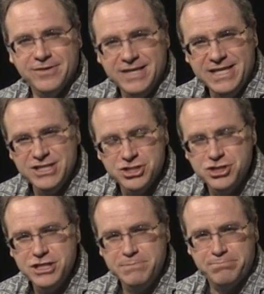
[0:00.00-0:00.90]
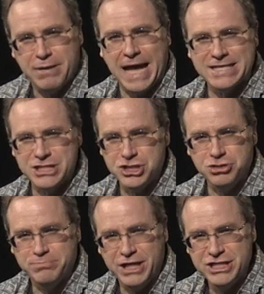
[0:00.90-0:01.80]
into the passenger
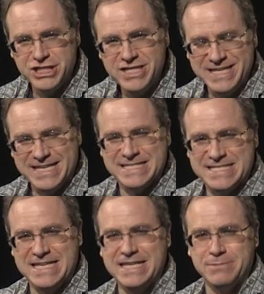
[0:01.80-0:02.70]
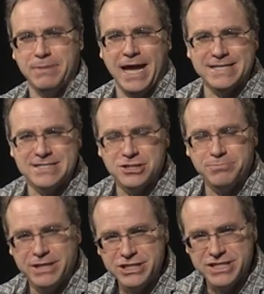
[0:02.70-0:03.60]
pigeon, the extinct passenger
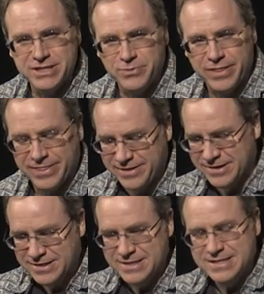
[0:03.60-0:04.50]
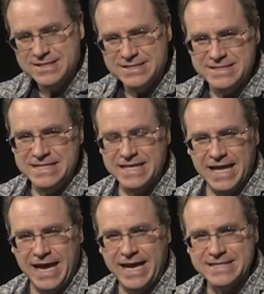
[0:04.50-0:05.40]
pigeon with the
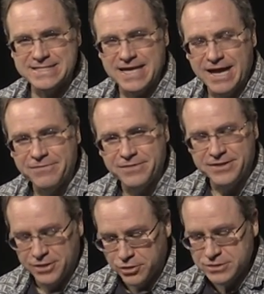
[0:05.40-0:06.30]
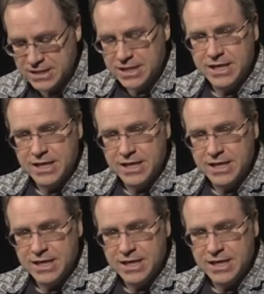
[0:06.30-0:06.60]
DNA and stuff, that those